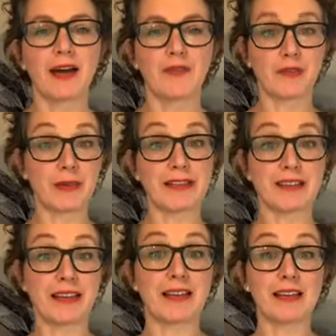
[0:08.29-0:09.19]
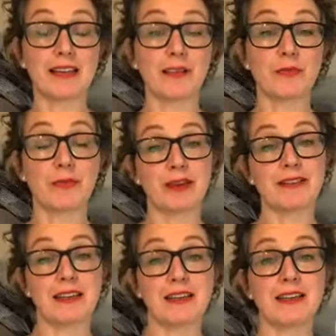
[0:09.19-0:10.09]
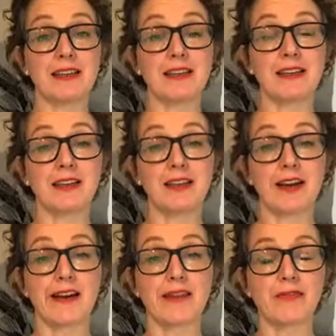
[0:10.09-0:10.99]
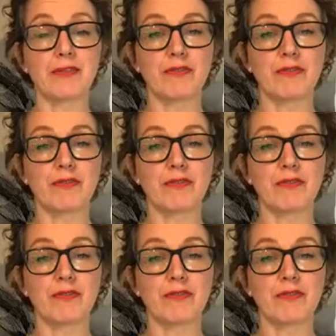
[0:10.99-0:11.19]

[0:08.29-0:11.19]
for my daily, one of my daily live